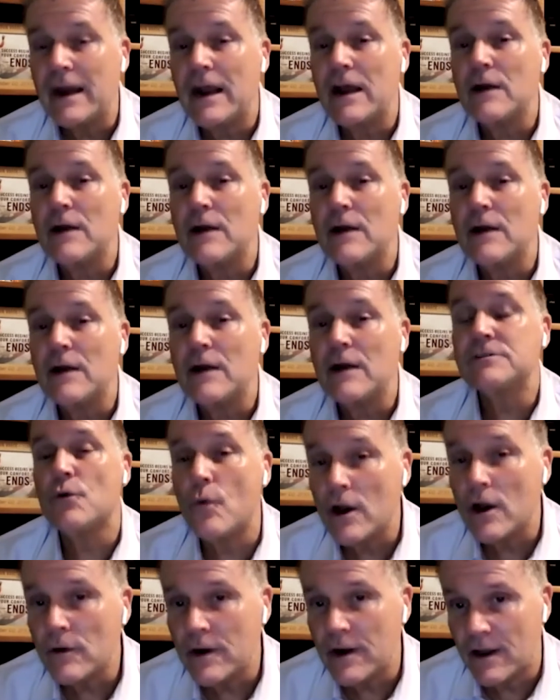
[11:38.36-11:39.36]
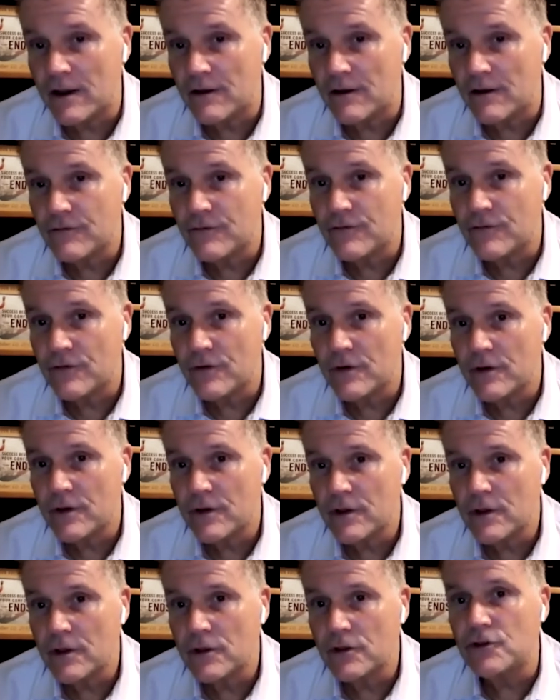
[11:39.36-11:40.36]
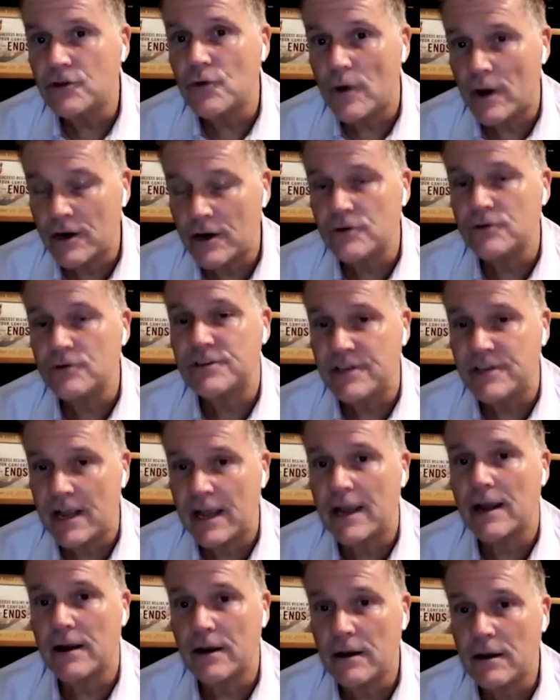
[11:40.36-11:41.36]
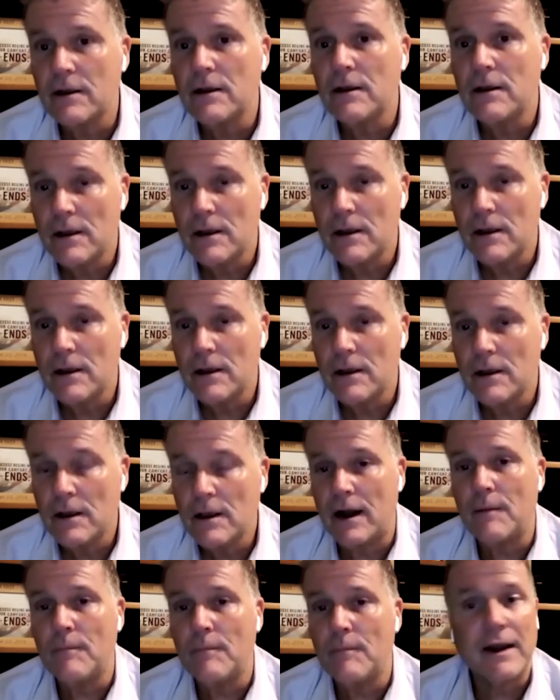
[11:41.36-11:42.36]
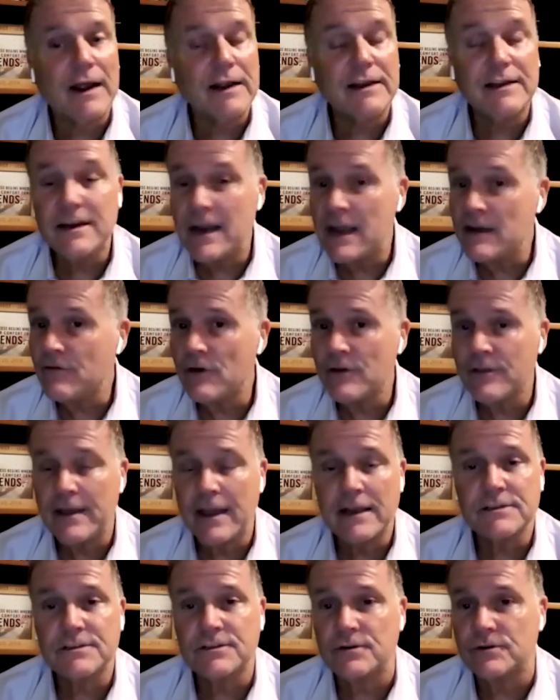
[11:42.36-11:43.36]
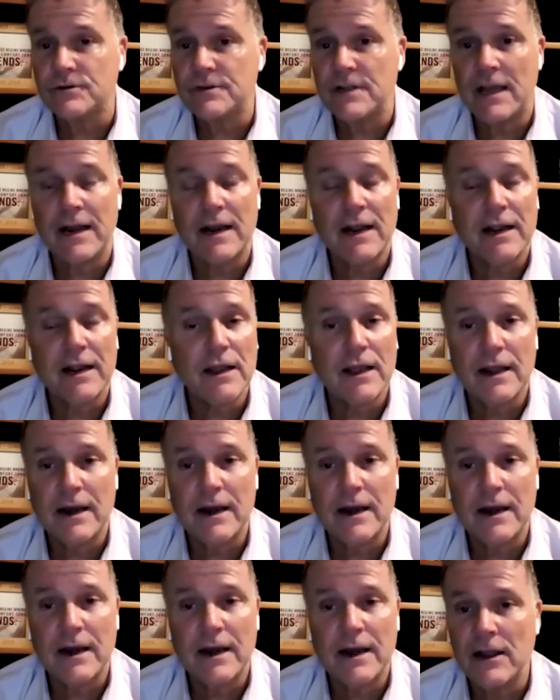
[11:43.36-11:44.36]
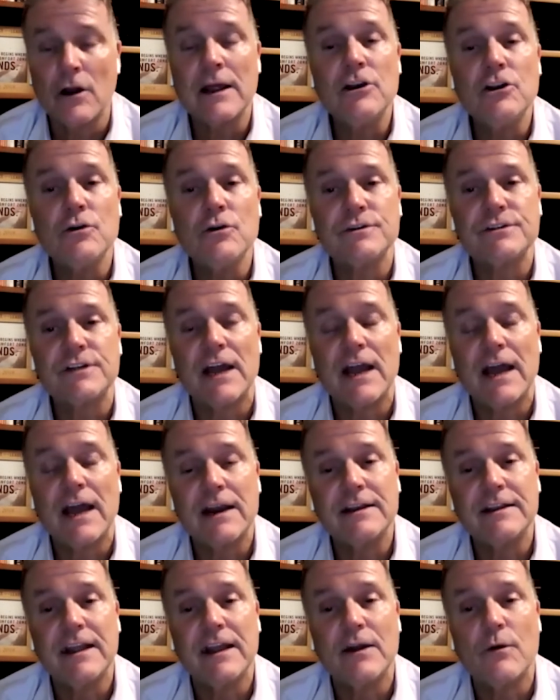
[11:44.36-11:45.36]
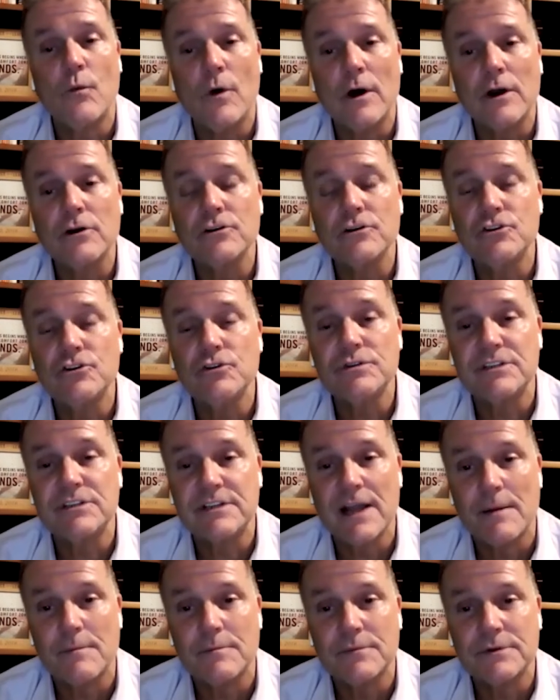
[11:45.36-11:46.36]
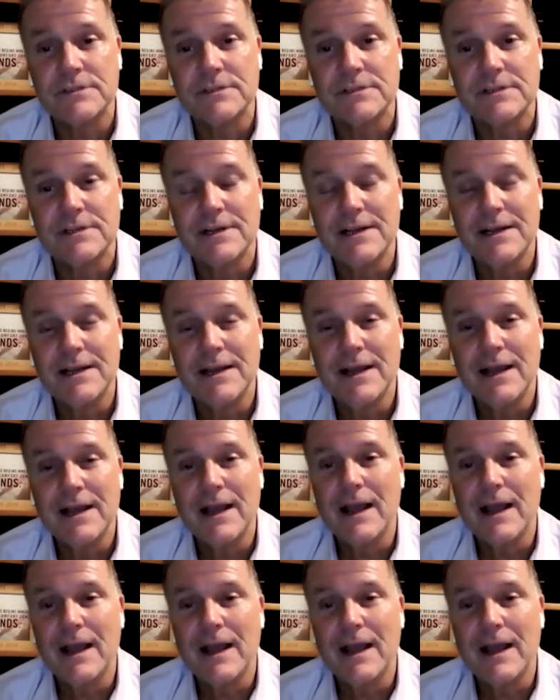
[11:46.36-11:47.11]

And I was aware enough to understand. And I didn't have all the answers. And I all I knew is I had to take one or two steps,